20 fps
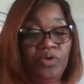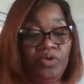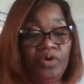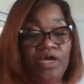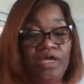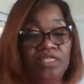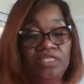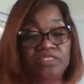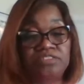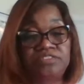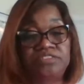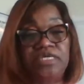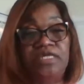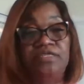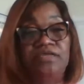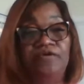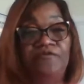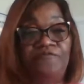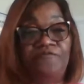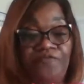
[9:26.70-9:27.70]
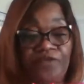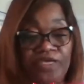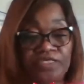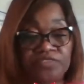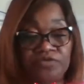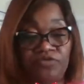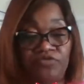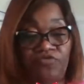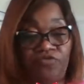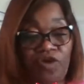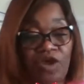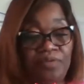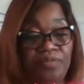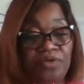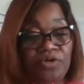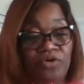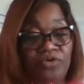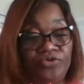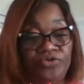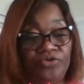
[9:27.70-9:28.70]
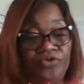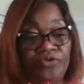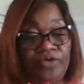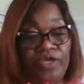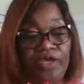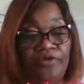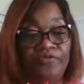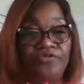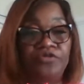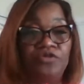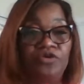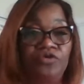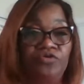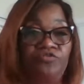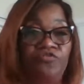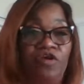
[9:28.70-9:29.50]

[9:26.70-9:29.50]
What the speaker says: we don't understand the effects of trauma on your health.